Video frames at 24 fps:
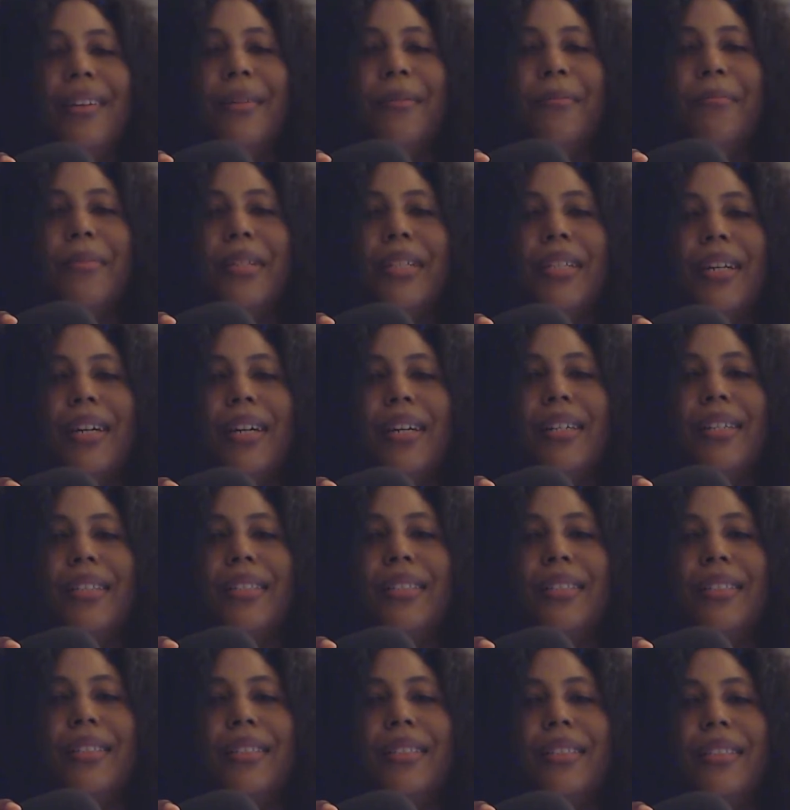
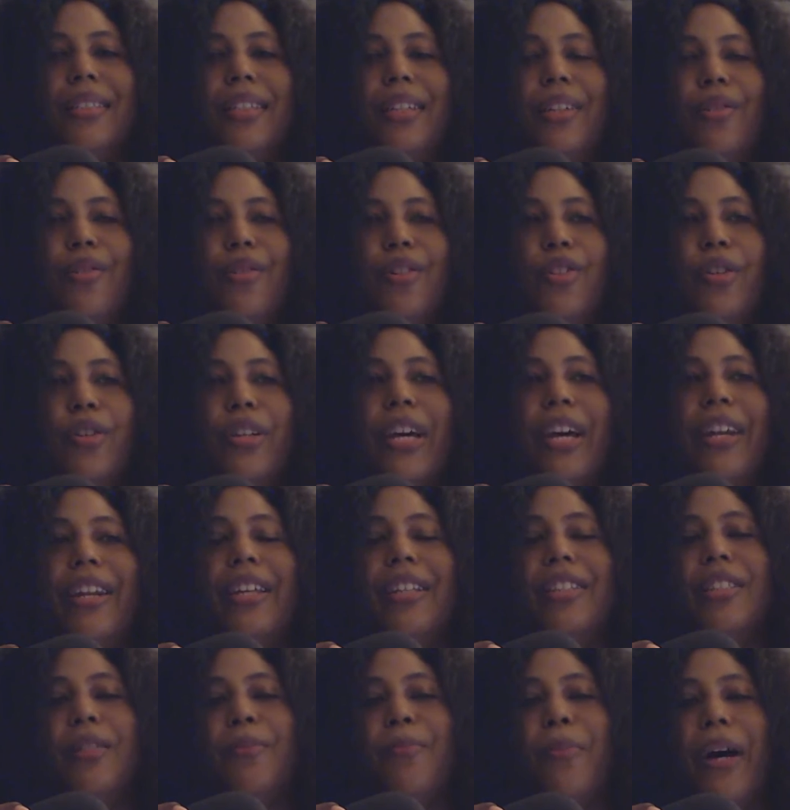because, you know, you can be
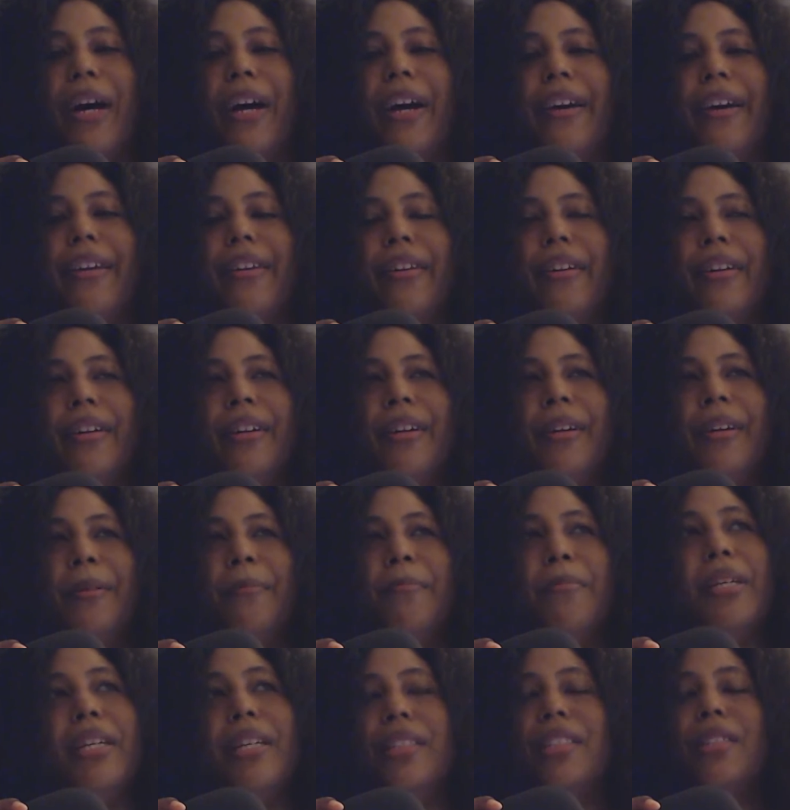
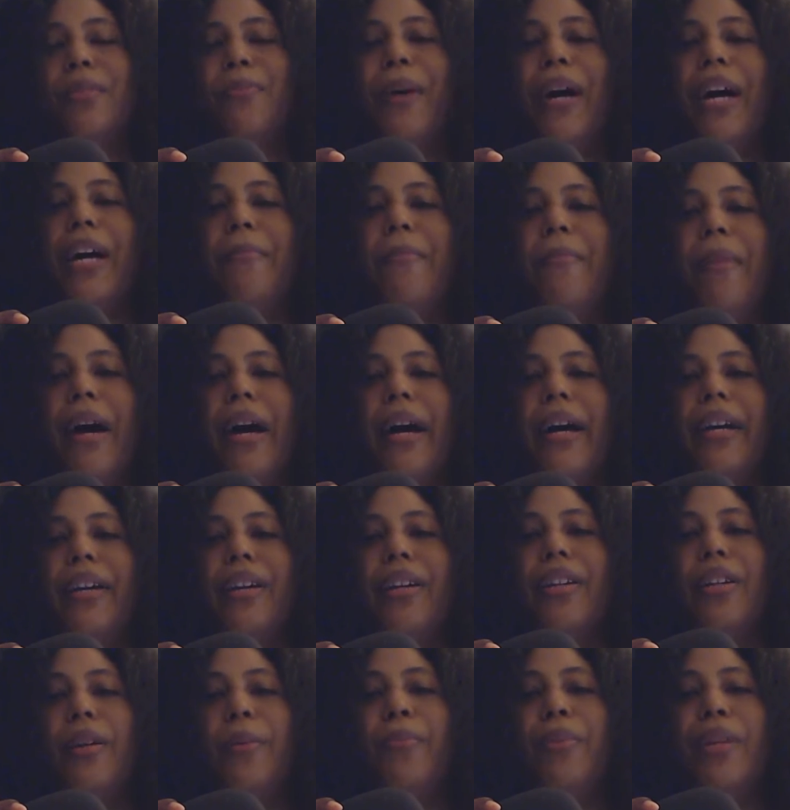inspired by
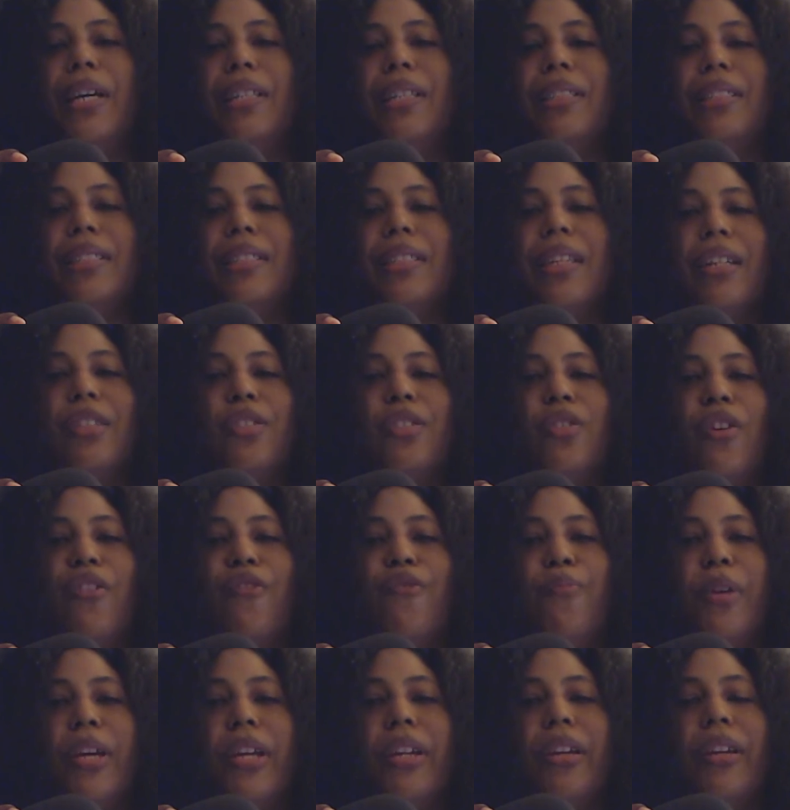the places that you
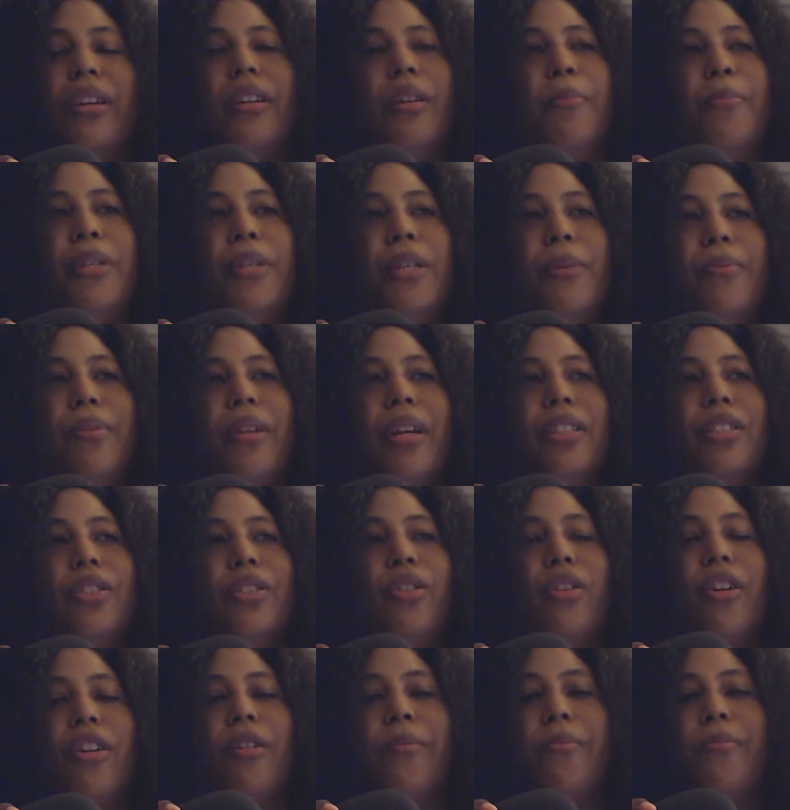have been, the people that
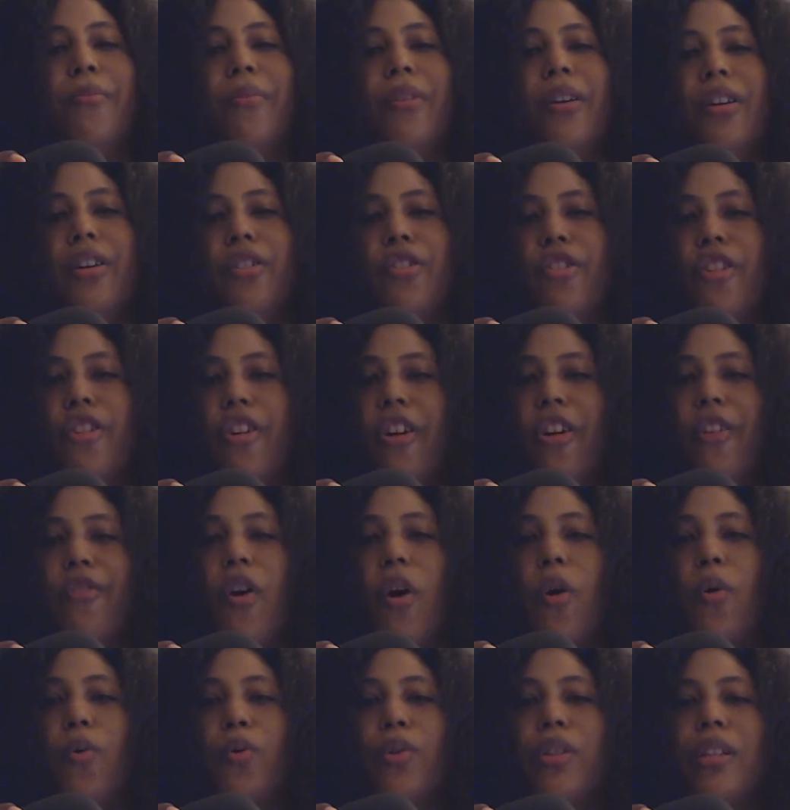you're
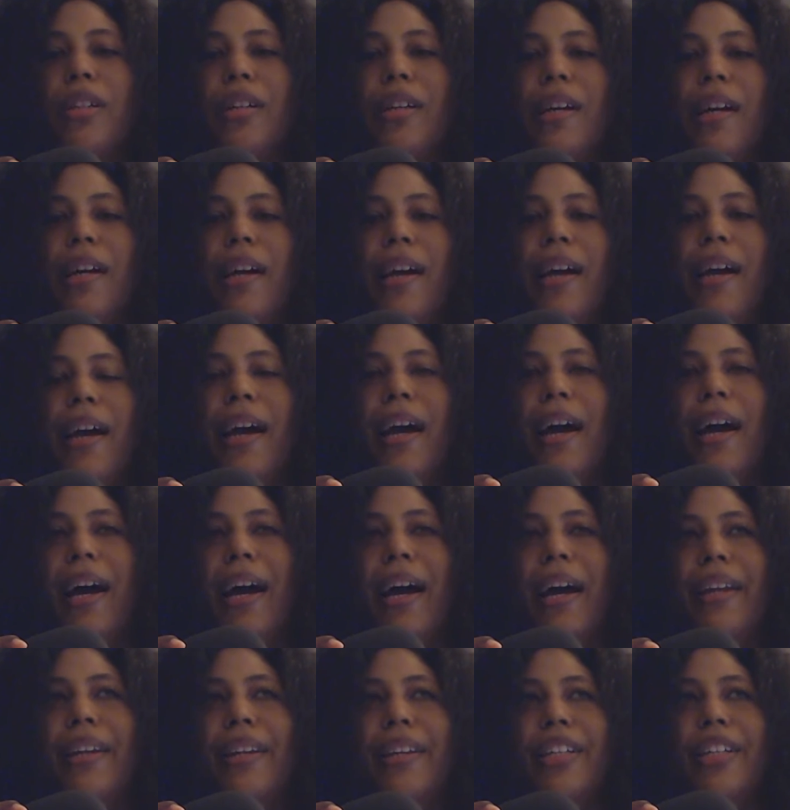around.
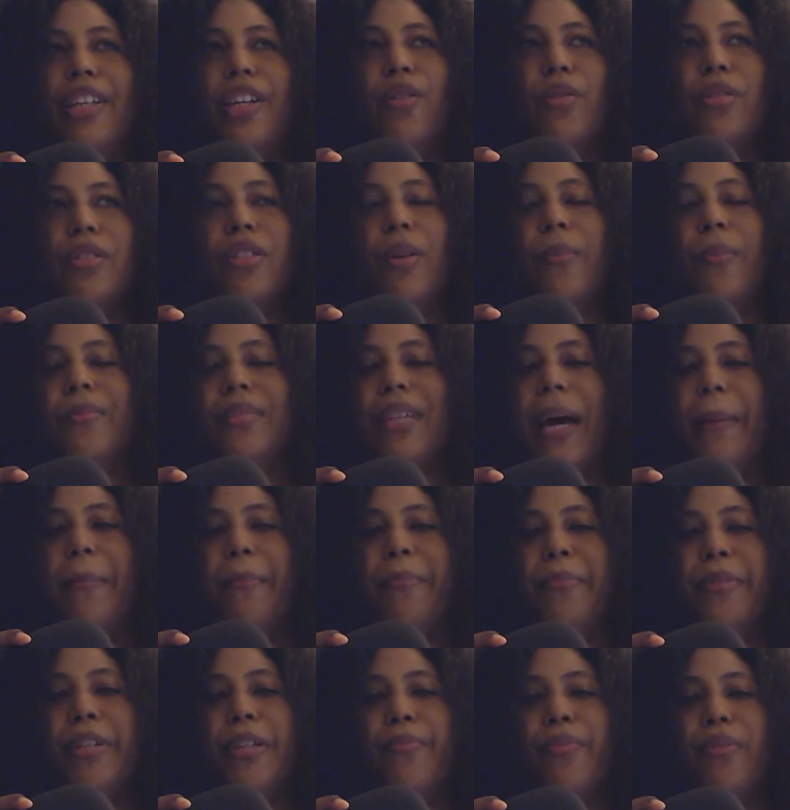And you know, sometimes
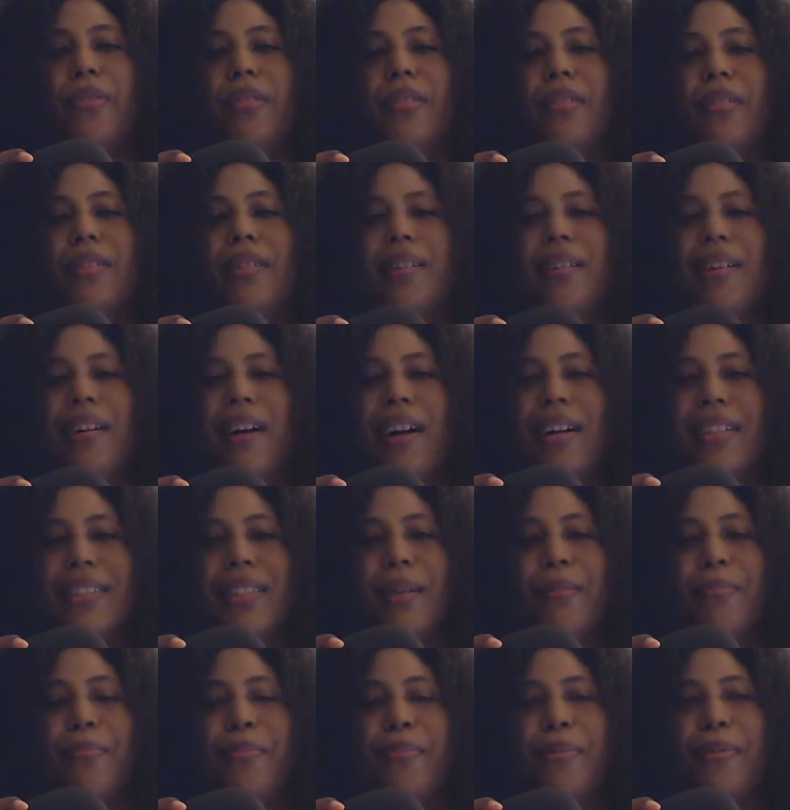people
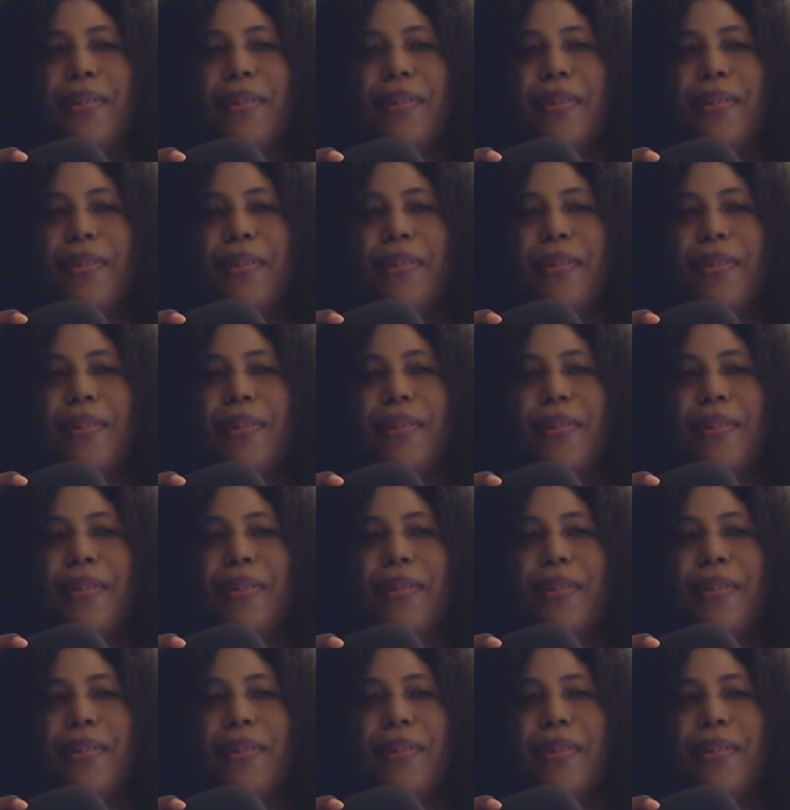gossip